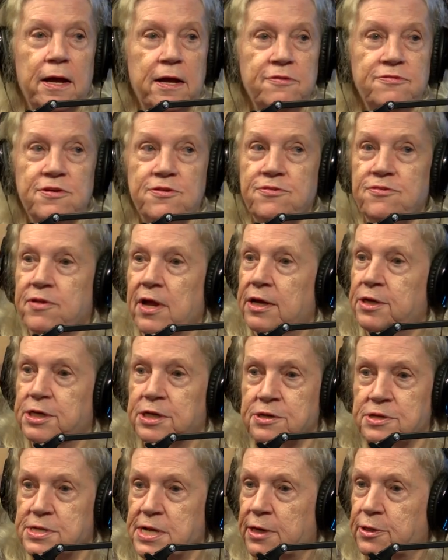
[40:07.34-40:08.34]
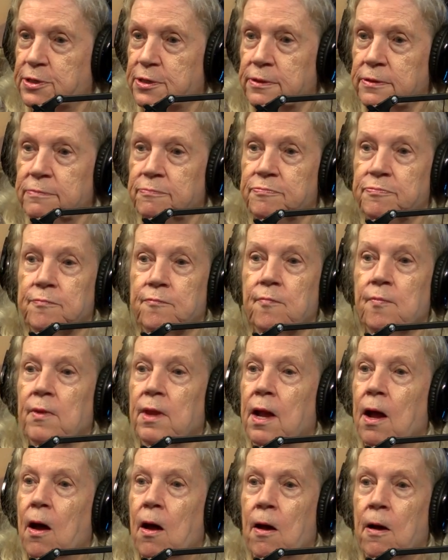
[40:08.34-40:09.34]
As a staging center,
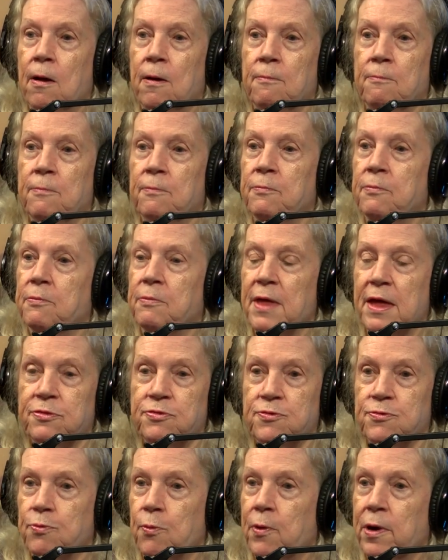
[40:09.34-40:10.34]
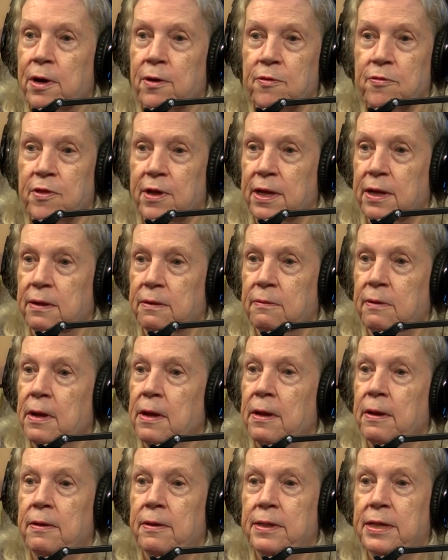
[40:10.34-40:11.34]
um, that's where they
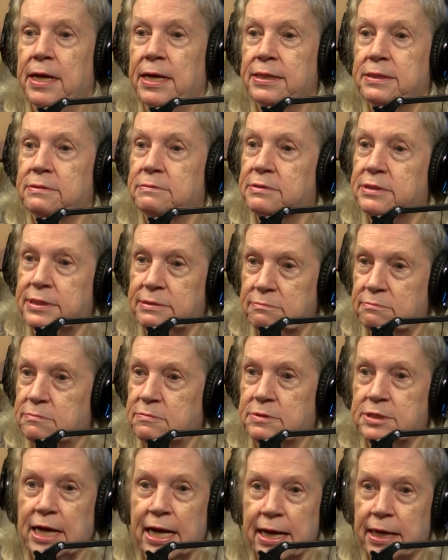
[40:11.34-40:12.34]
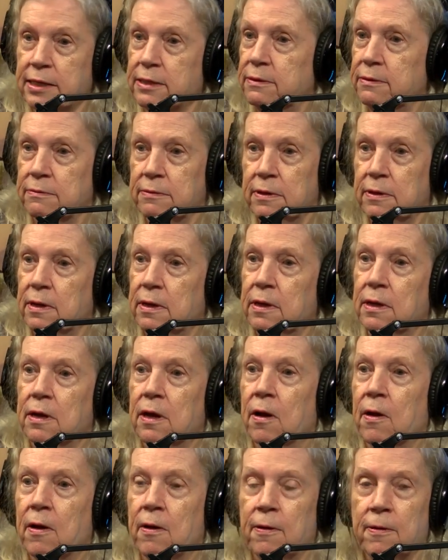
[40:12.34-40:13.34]
they take
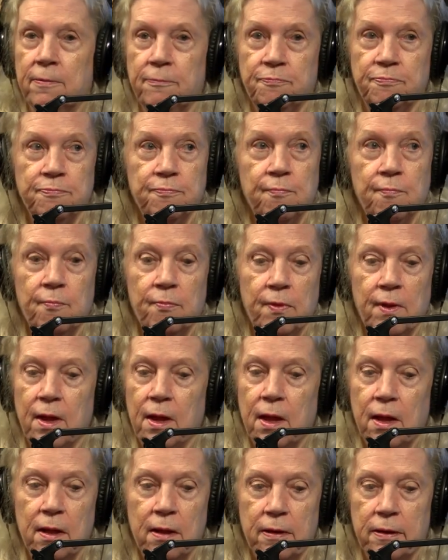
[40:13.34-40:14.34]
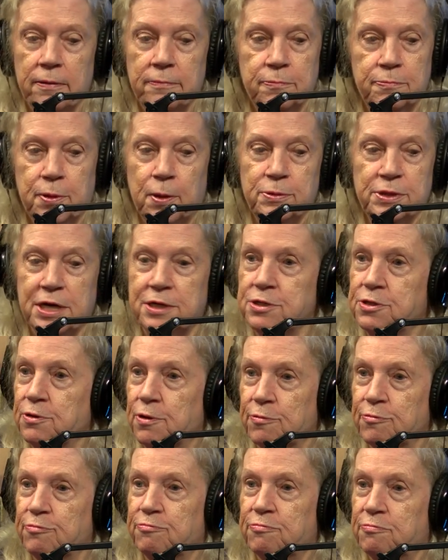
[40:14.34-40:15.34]
um,
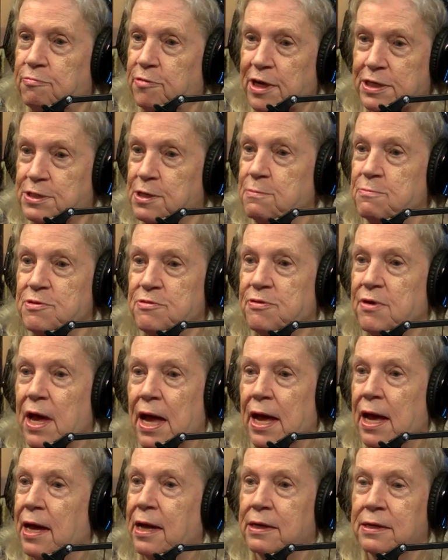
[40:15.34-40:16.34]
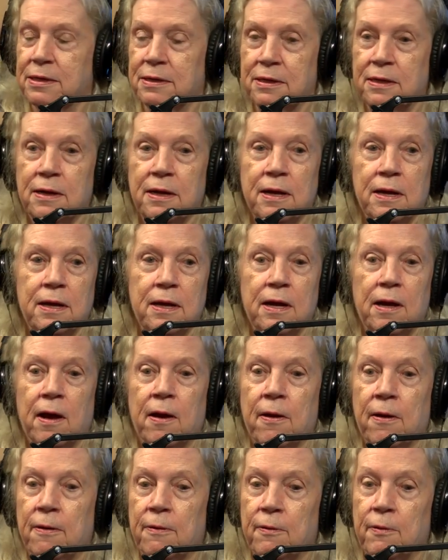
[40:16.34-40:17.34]
potential victims and
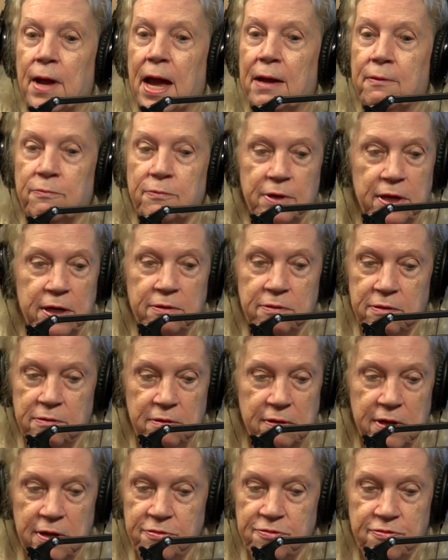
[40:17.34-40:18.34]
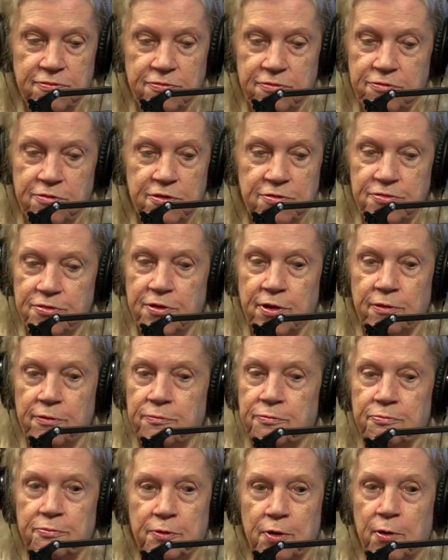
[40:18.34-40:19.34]
uh, and it, it's just their
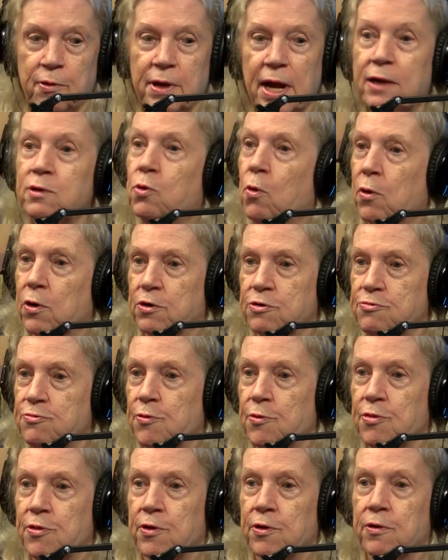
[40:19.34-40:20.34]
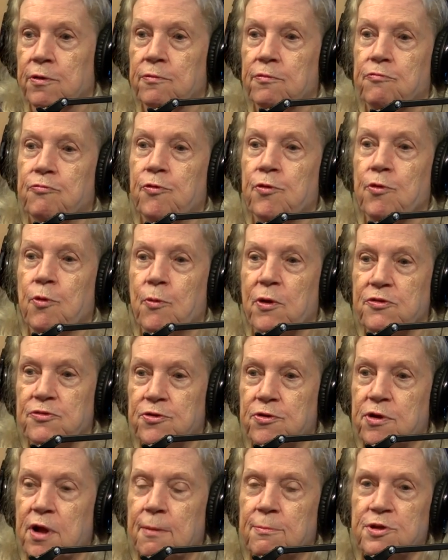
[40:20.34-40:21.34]
their headquarters for the for the
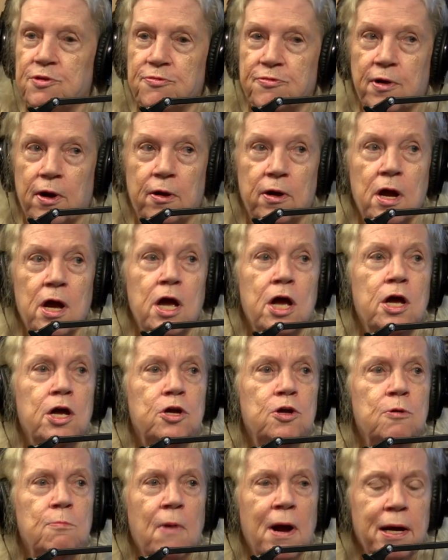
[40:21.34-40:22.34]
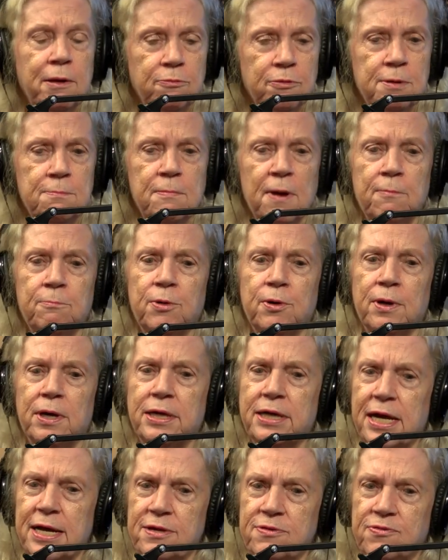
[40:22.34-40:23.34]
Western Hemisphere. You might remember a
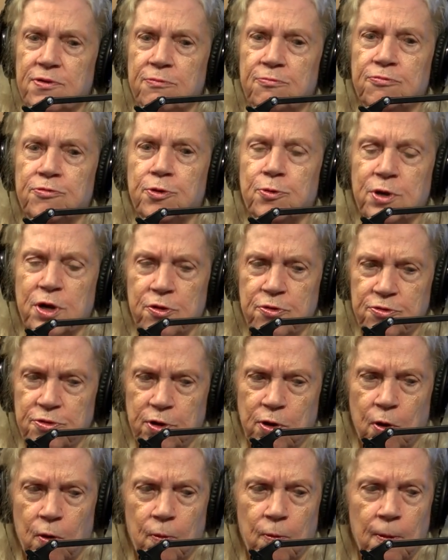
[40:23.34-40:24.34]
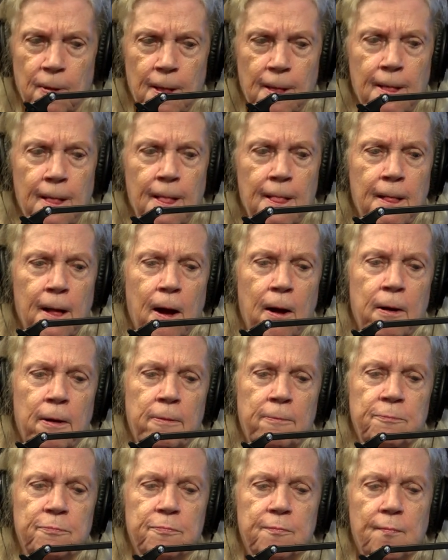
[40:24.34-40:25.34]
case a few years ago
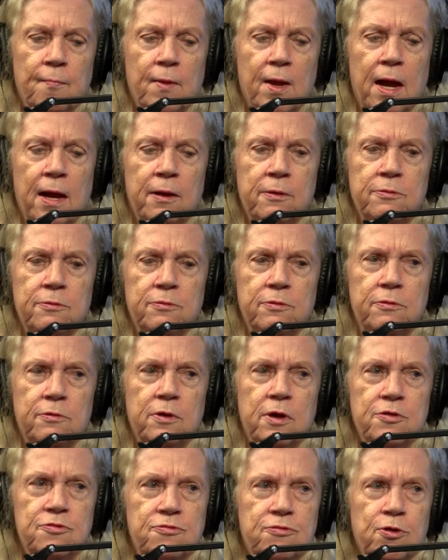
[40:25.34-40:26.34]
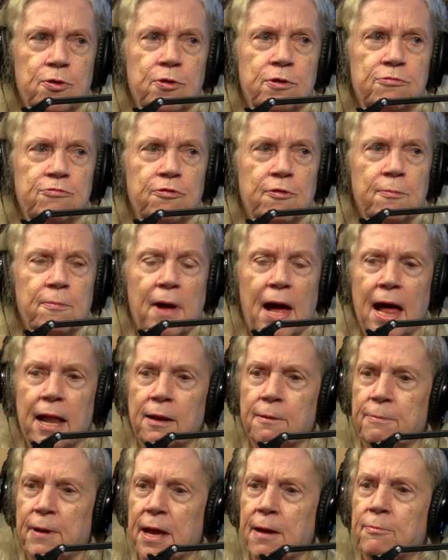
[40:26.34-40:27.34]
um, a, a, student from
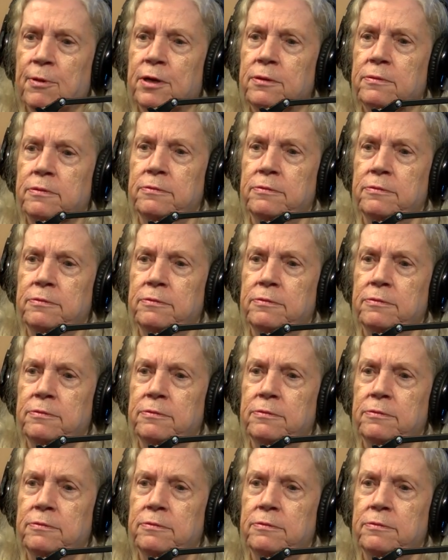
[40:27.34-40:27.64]
Alabama